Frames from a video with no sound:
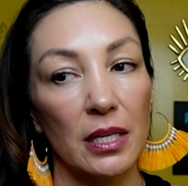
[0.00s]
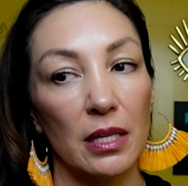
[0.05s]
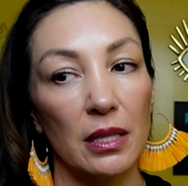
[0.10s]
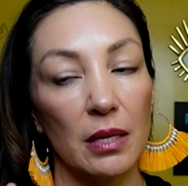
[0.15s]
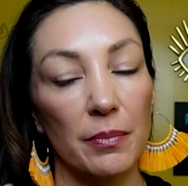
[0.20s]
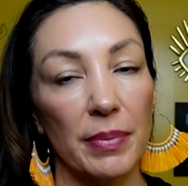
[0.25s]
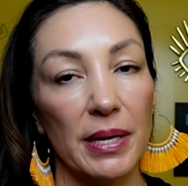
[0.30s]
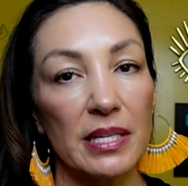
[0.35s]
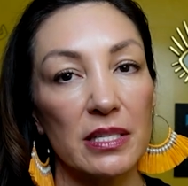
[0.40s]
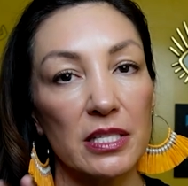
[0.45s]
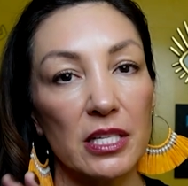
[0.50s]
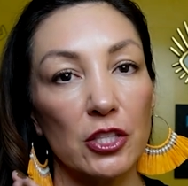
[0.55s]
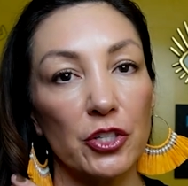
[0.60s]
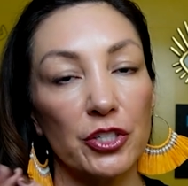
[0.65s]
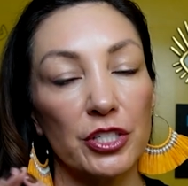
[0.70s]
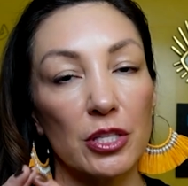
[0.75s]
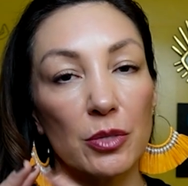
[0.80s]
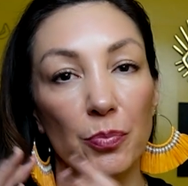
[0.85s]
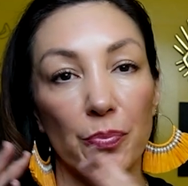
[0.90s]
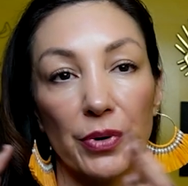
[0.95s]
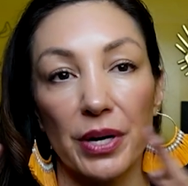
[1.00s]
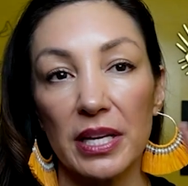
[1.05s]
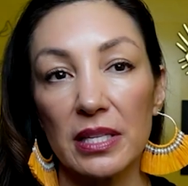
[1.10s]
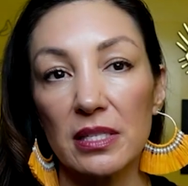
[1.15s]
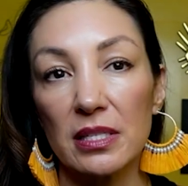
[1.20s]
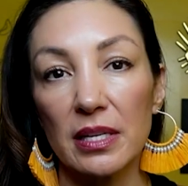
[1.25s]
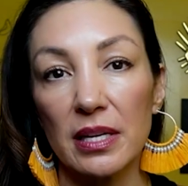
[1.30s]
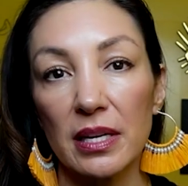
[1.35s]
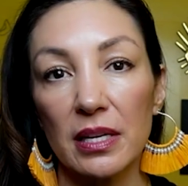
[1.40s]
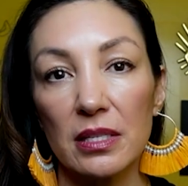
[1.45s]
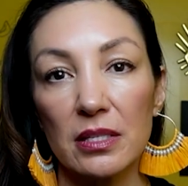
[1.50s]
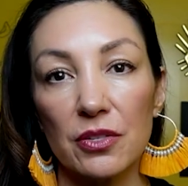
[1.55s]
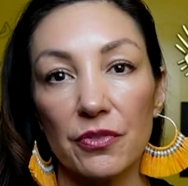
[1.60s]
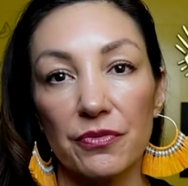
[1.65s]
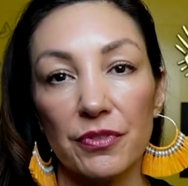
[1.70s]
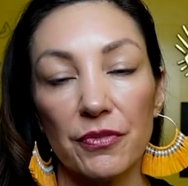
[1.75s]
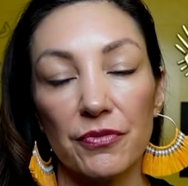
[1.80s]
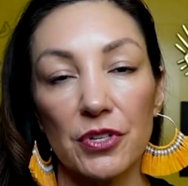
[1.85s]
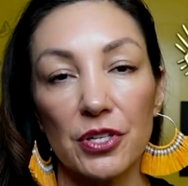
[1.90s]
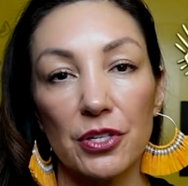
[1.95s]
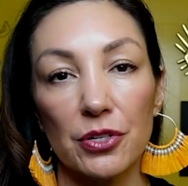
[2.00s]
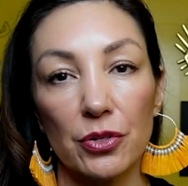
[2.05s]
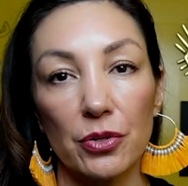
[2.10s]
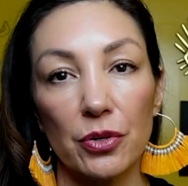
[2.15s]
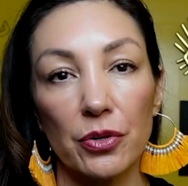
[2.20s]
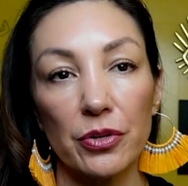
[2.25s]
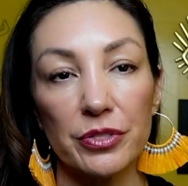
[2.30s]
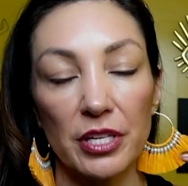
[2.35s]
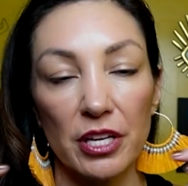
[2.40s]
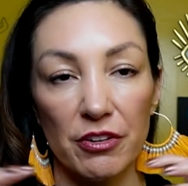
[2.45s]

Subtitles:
And they basically looked at the brain scans of 50-year-olds